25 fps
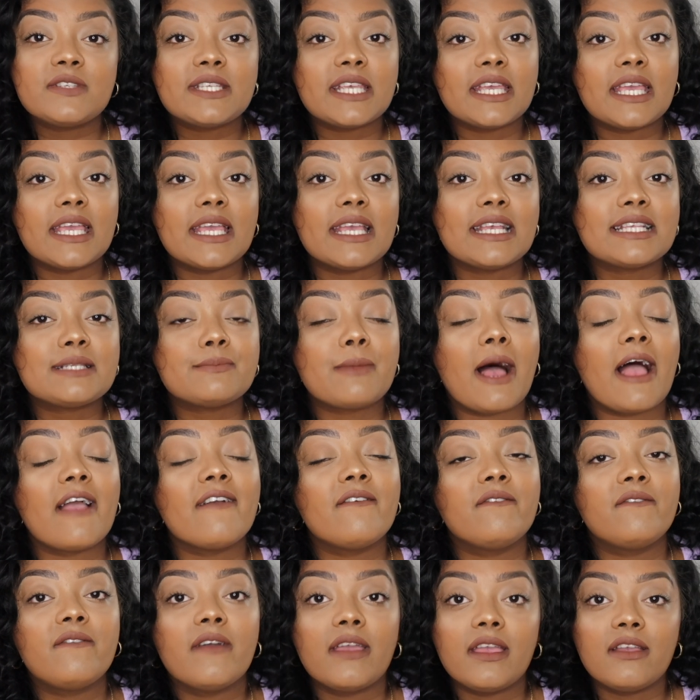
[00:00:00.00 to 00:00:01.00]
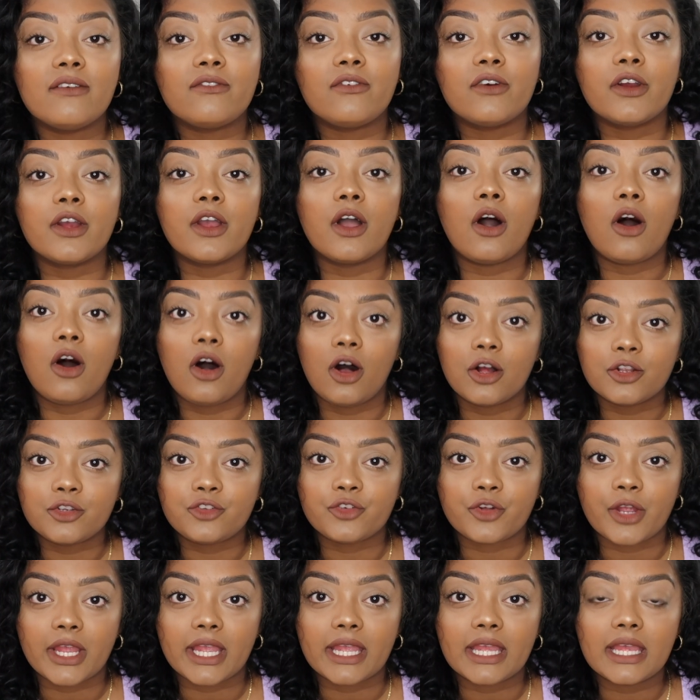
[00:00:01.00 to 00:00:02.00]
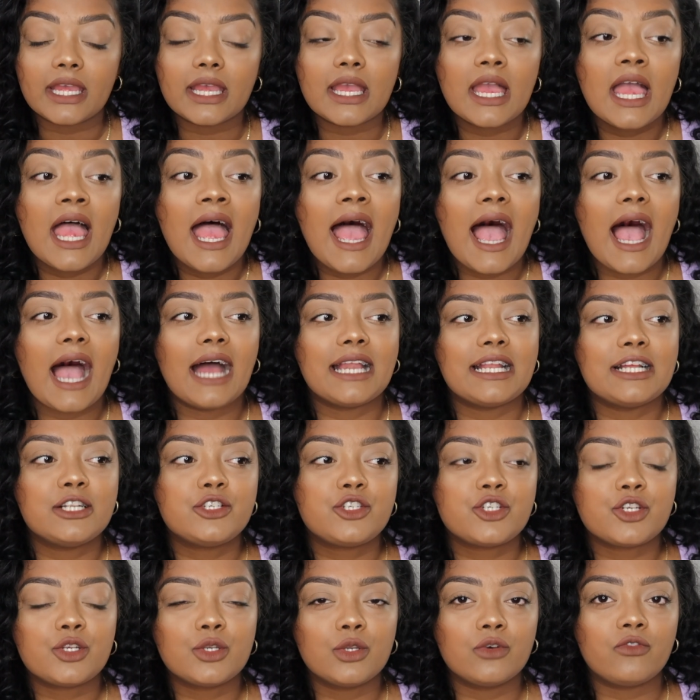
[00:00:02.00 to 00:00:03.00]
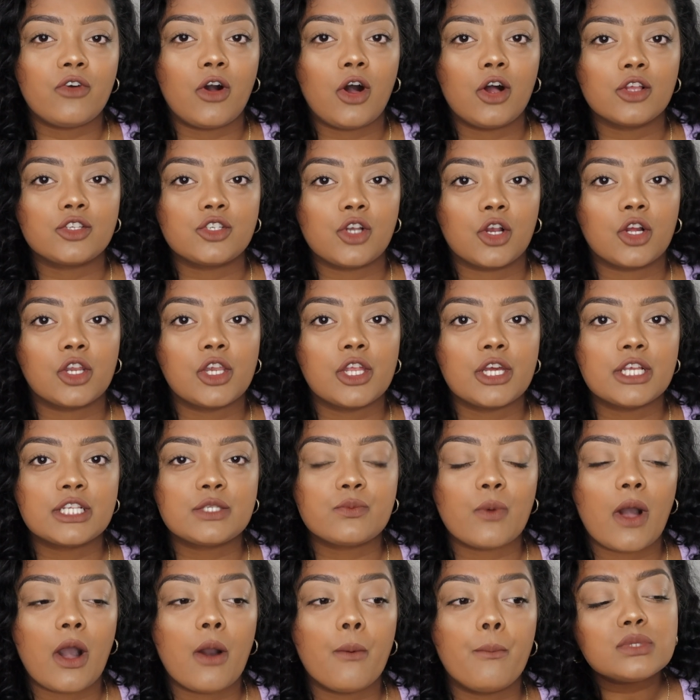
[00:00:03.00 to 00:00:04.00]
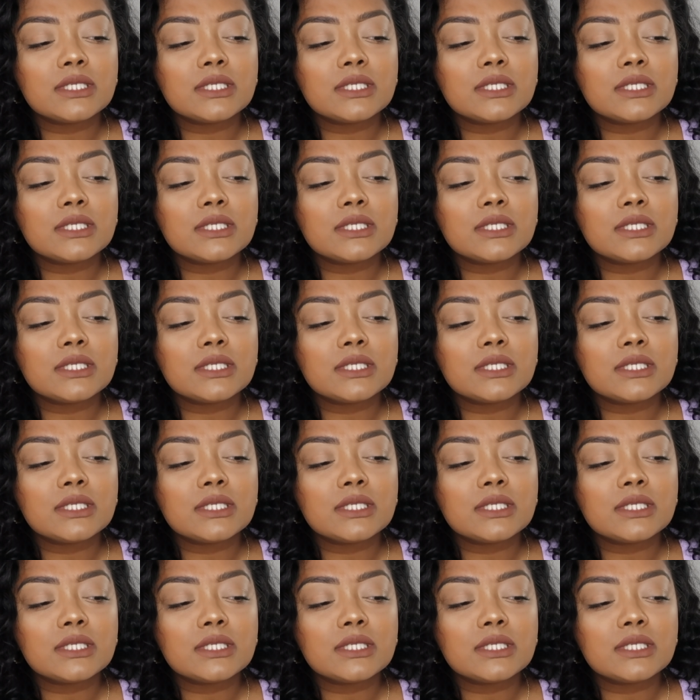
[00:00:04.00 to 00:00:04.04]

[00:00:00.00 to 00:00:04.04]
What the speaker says: tea is my favourite hot drink, and I do love a hot chocolate as well.